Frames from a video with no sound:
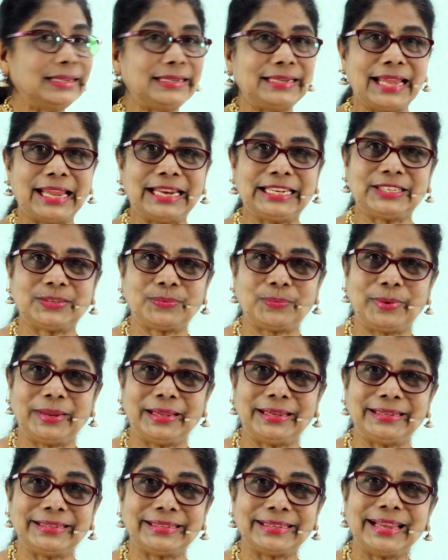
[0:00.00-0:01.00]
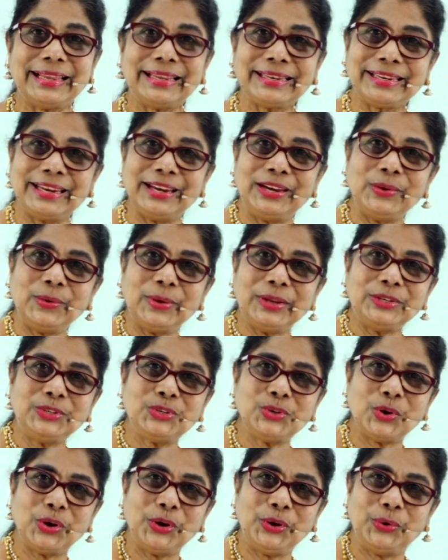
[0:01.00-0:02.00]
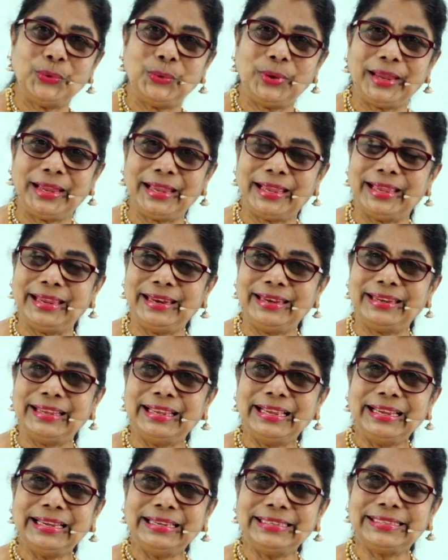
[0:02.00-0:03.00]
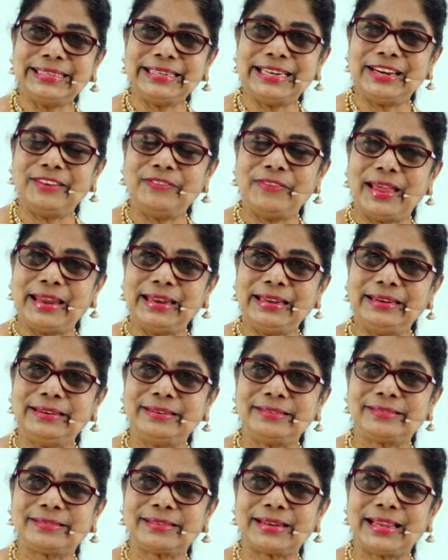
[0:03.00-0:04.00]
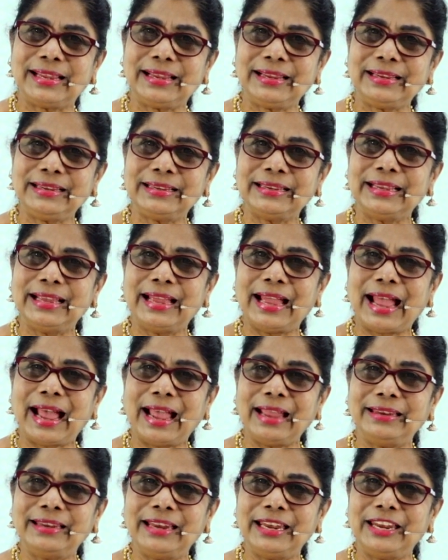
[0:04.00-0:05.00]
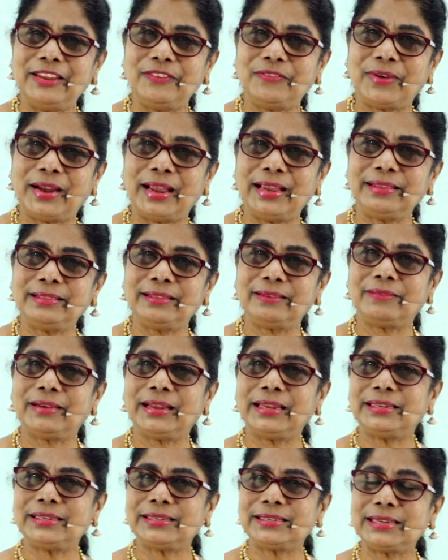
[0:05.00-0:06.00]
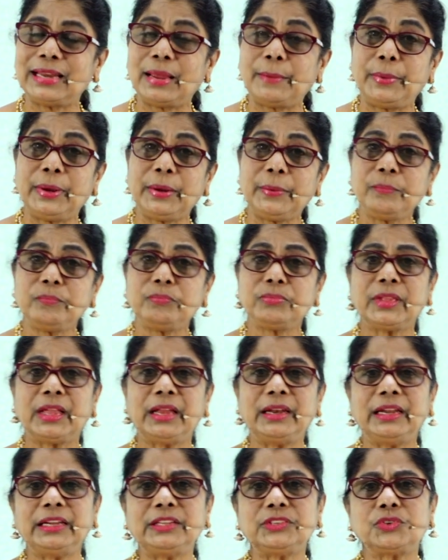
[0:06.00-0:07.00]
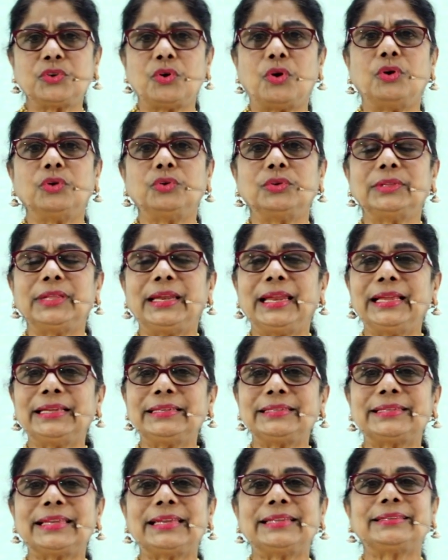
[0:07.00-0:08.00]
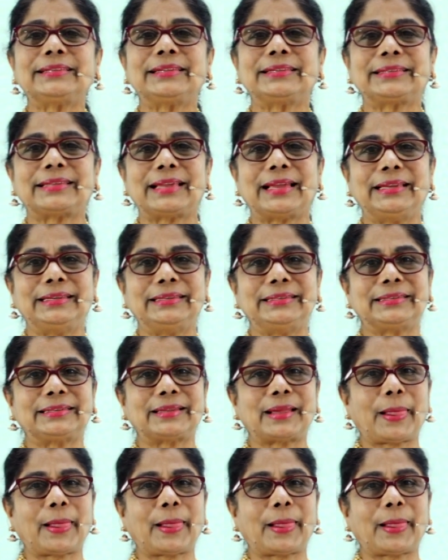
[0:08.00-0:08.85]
the tenths place. Did you enjoy doing it? Isn't it very interesting? Identifying the greatest number? Let's go on to the next exercise.